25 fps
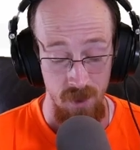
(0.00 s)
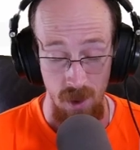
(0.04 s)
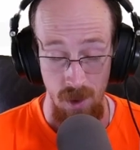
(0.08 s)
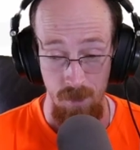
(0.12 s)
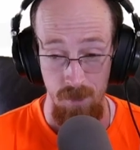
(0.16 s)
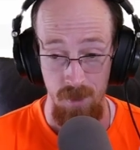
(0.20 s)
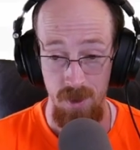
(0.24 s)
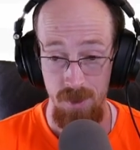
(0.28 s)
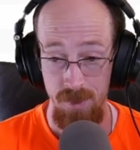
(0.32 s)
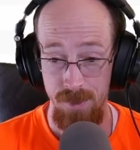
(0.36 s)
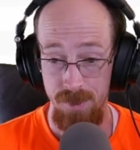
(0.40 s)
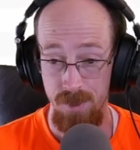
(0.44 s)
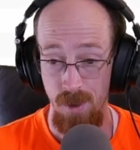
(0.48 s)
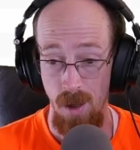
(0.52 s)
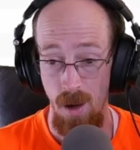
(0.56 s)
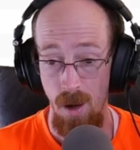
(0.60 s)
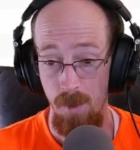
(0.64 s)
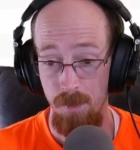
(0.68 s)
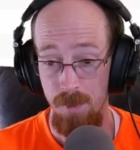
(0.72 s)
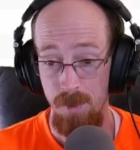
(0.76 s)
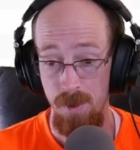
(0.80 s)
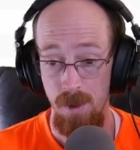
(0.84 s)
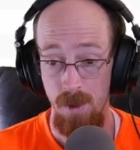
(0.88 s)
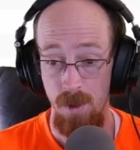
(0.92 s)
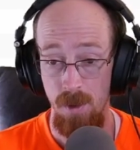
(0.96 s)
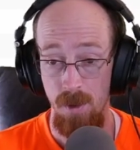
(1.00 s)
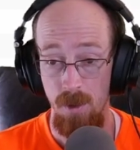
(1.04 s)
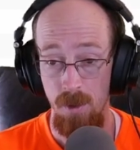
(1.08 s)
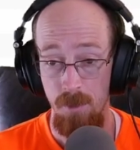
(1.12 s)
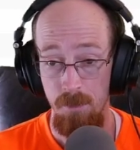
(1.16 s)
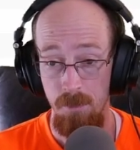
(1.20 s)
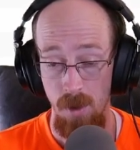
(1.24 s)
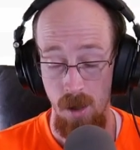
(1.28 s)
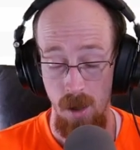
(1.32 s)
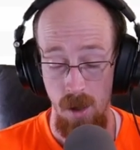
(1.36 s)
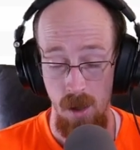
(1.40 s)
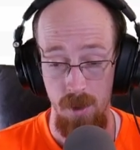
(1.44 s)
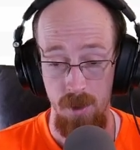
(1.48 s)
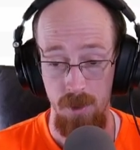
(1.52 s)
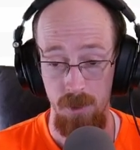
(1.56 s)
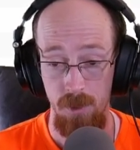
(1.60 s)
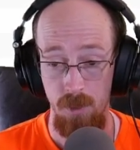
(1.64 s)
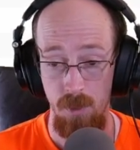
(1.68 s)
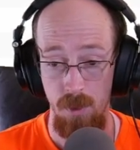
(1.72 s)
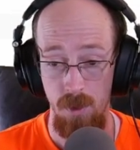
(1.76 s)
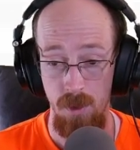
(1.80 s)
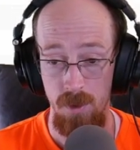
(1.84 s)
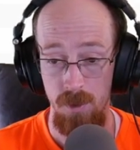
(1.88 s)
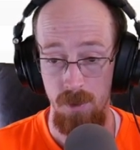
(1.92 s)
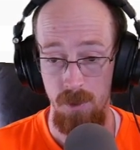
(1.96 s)
I'm going to stop here. Uh,
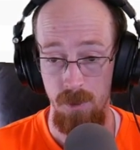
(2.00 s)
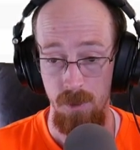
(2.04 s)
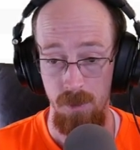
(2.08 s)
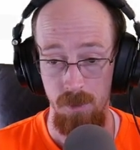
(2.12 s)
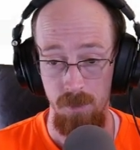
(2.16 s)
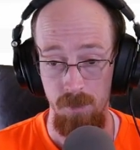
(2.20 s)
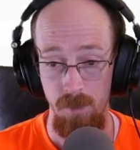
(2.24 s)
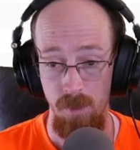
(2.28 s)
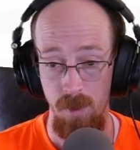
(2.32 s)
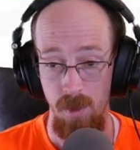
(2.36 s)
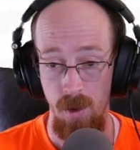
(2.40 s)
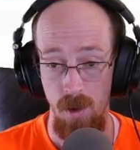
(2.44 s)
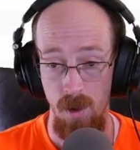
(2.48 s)
this worked